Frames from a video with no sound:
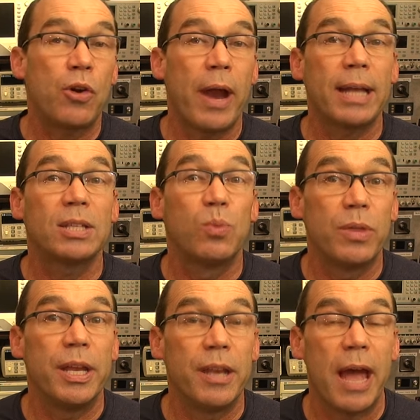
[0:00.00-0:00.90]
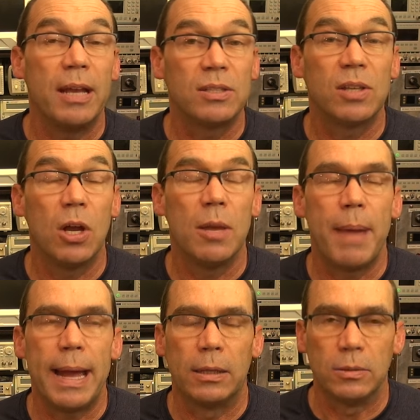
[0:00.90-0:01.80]
cracks within a solar
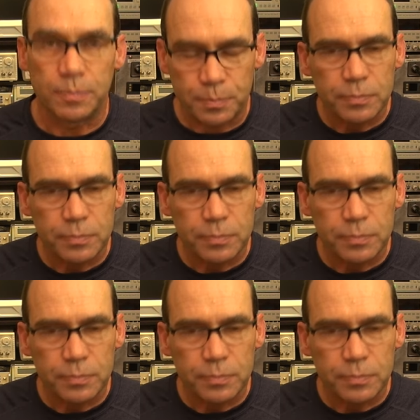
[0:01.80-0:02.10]
panel.